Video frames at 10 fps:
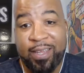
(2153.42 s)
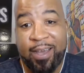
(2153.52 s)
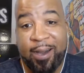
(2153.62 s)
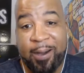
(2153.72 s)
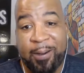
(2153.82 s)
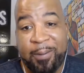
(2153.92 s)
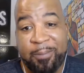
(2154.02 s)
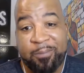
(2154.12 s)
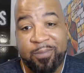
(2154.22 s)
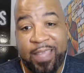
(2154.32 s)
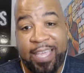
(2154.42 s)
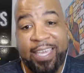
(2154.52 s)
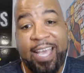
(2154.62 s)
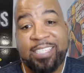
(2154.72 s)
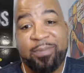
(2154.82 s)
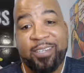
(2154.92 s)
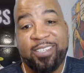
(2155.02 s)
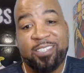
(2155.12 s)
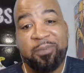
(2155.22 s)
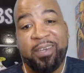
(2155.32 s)
And Kashmir
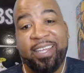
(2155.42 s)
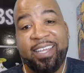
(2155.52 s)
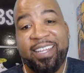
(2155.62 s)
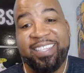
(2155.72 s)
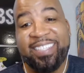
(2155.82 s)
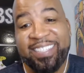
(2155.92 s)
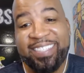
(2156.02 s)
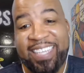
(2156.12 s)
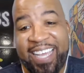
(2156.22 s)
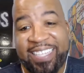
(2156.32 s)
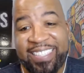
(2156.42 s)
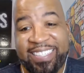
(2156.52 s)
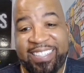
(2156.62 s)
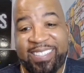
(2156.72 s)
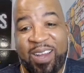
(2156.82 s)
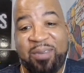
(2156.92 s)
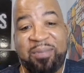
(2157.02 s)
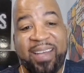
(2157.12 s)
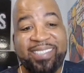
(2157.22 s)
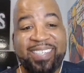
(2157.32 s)
just put in this election is determined
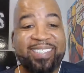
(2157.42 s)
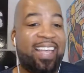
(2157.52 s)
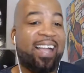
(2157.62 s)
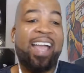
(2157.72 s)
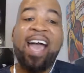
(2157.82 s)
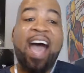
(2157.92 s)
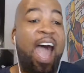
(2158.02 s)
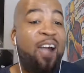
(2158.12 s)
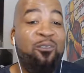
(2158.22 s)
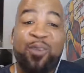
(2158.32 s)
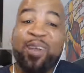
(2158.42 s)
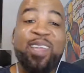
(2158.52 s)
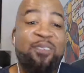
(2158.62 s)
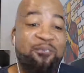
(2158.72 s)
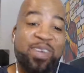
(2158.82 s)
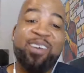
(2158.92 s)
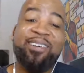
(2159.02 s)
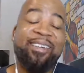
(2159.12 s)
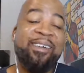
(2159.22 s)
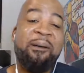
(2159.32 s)
by TikTok. I really
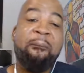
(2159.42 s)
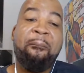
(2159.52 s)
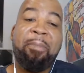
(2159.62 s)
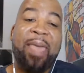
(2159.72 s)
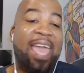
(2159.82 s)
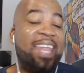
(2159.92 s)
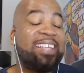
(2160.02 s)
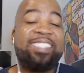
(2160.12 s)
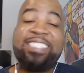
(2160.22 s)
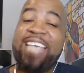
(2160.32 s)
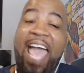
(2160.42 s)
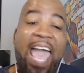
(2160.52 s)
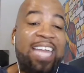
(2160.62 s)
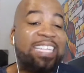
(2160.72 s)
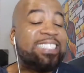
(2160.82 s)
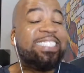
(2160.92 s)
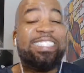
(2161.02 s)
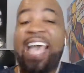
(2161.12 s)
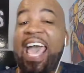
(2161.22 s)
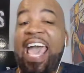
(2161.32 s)
feel, and it's sad
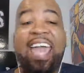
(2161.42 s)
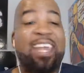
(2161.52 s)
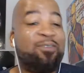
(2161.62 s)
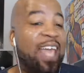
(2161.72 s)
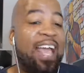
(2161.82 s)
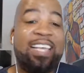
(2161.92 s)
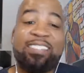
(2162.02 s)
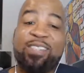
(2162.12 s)
if that is